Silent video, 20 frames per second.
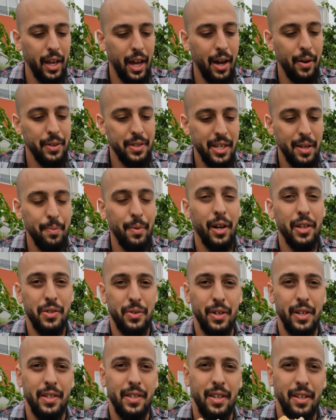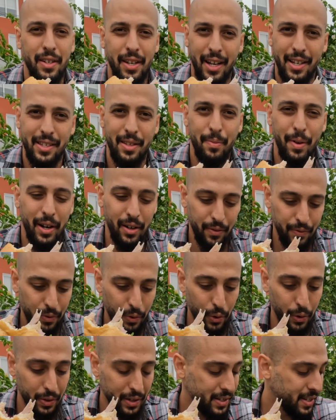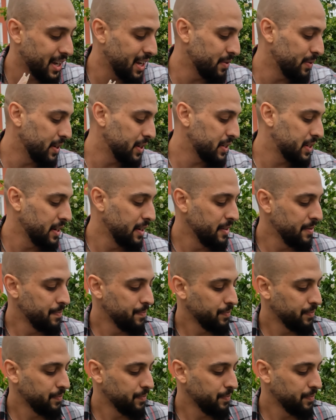I would say Monstrous takes the medal for the sandwich.